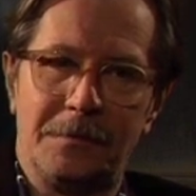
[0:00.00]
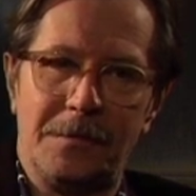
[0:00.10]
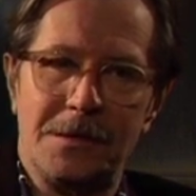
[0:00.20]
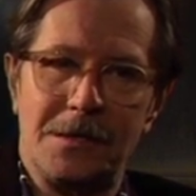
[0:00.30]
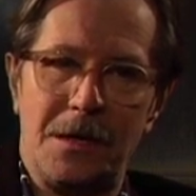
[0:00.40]

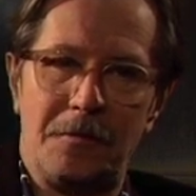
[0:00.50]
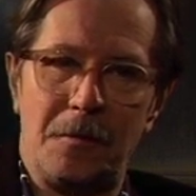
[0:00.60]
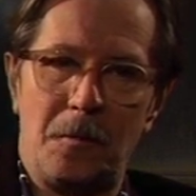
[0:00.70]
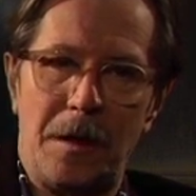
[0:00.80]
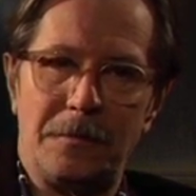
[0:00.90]
my
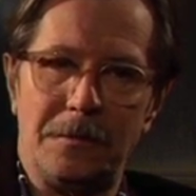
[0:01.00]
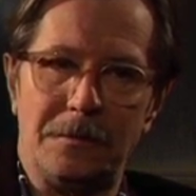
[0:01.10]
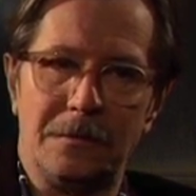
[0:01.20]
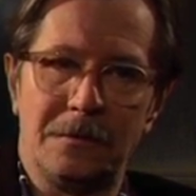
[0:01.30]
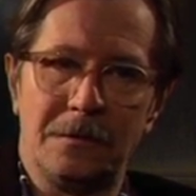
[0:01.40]
secret
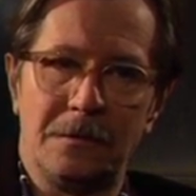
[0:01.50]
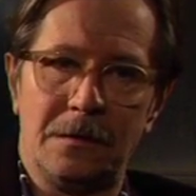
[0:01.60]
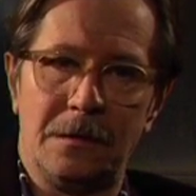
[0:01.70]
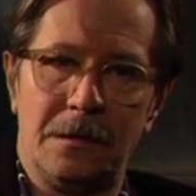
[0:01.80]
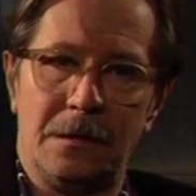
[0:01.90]
weapon.
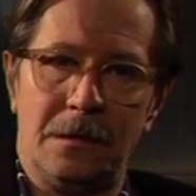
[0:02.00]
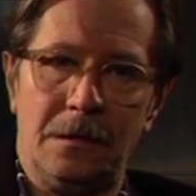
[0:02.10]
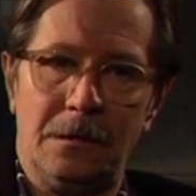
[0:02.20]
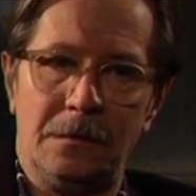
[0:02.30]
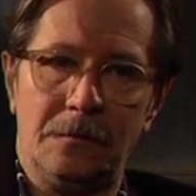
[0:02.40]

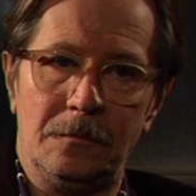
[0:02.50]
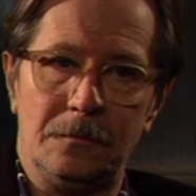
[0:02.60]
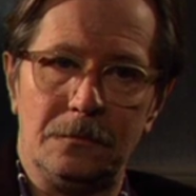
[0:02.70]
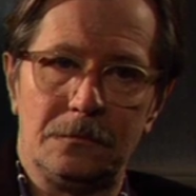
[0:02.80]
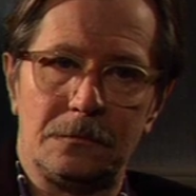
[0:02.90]

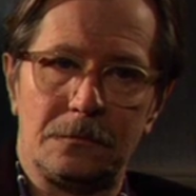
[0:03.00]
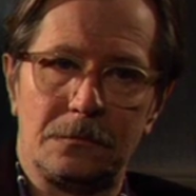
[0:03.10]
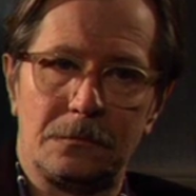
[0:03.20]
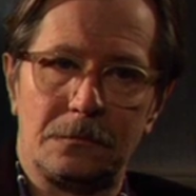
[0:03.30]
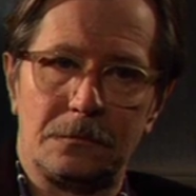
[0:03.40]
Um,
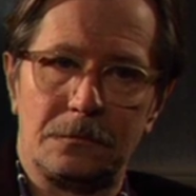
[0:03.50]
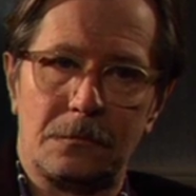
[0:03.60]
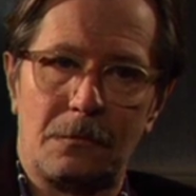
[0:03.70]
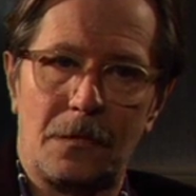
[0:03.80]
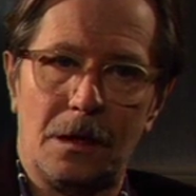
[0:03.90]

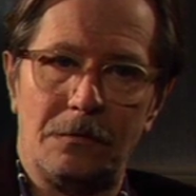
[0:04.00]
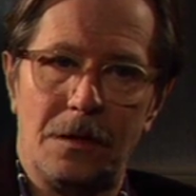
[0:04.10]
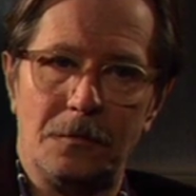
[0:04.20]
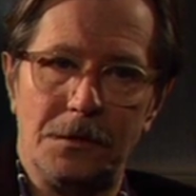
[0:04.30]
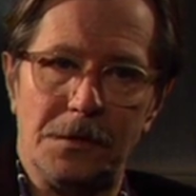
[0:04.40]

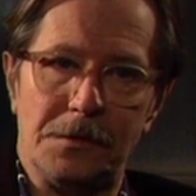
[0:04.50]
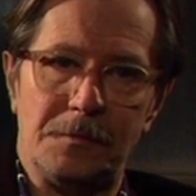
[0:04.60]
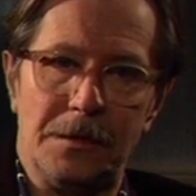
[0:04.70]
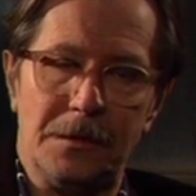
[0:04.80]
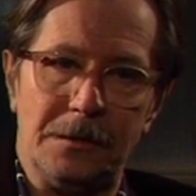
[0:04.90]
if I was a
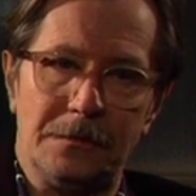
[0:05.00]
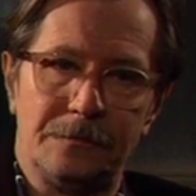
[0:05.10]
spy.